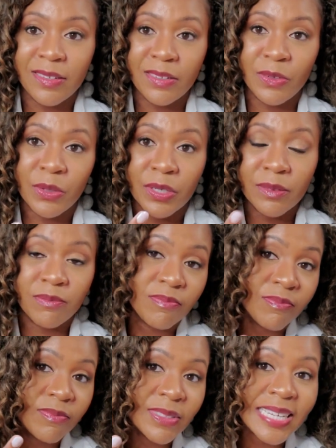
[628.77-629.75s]
or
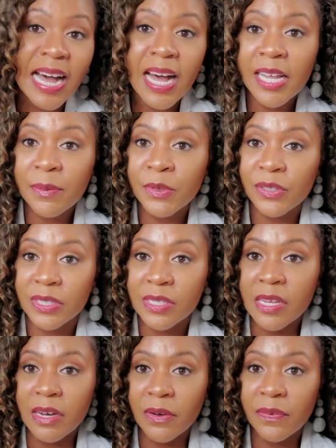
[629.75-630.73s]
time
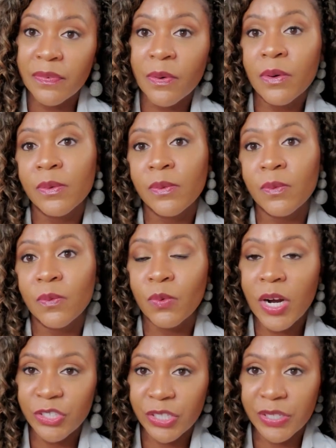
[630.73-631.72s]
yourself
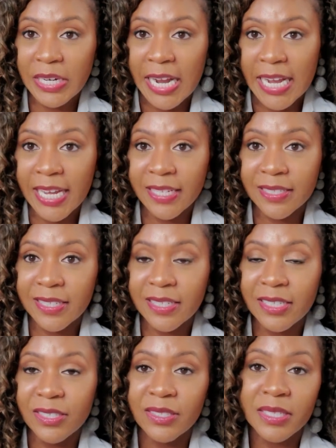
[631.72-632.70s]
washing your hands
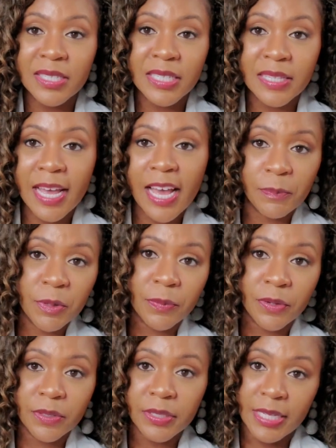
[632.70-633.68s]
is to sing the happy
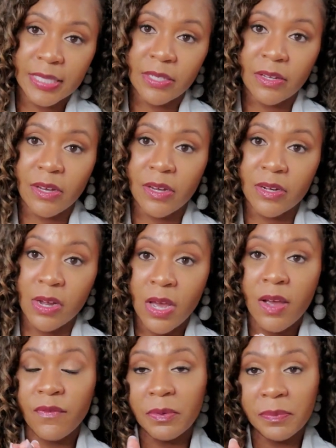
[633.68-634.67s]
birthday song
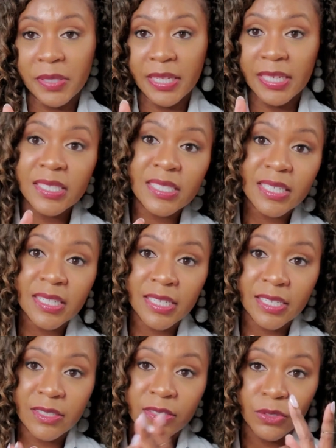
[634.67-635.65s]
from beginning to
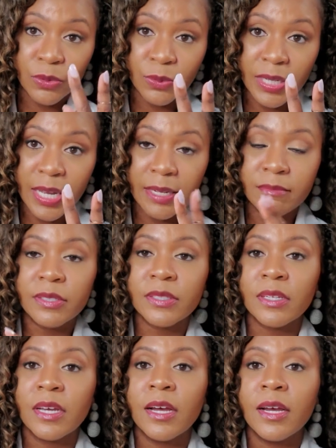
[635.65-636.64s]
end 2 times.
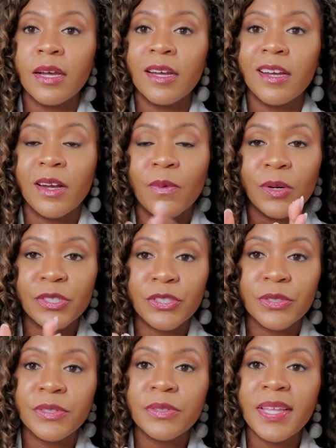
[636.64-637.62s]
Once
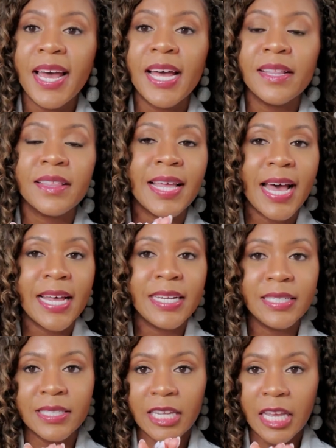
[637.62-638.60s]
you do that, that
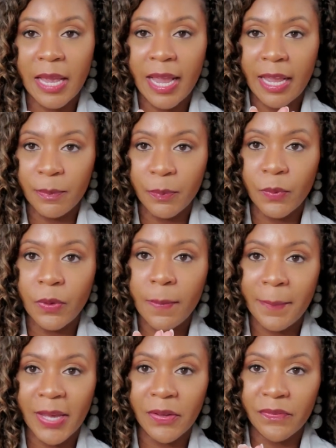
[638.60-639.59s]
is the ample
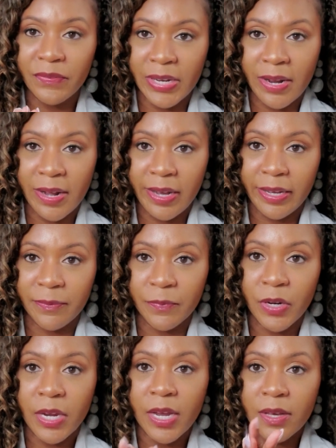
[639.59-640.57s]
amount of time
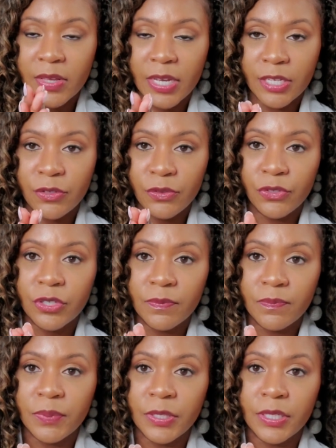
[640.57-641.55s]
that you
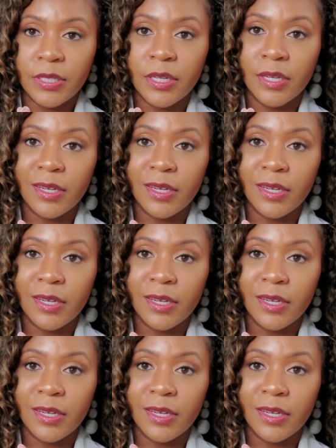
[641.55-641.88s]
should be